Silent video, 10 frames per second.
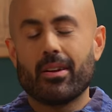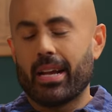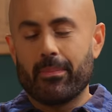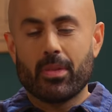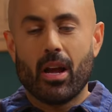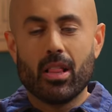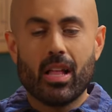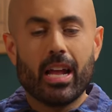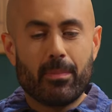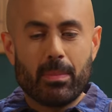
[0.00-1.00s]
okay, a
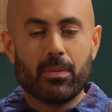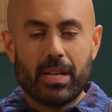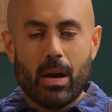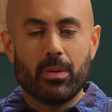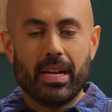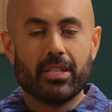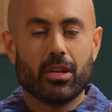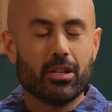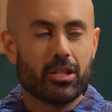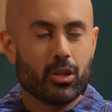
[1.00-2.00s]
lot of people nowadays
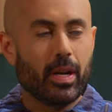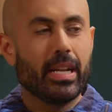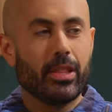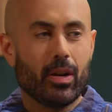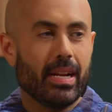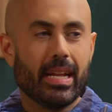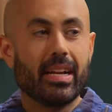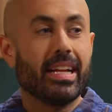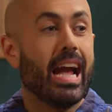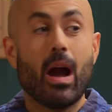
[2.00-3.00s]
are creating their
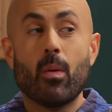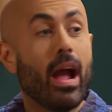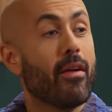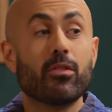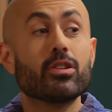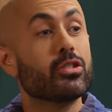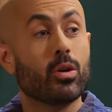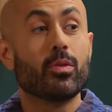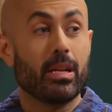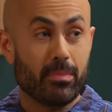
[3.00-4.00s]
identity however
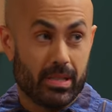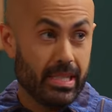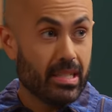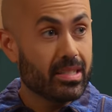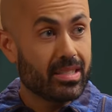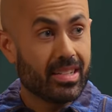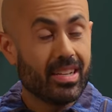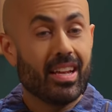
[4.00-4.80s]
so they please. Mm-hmm.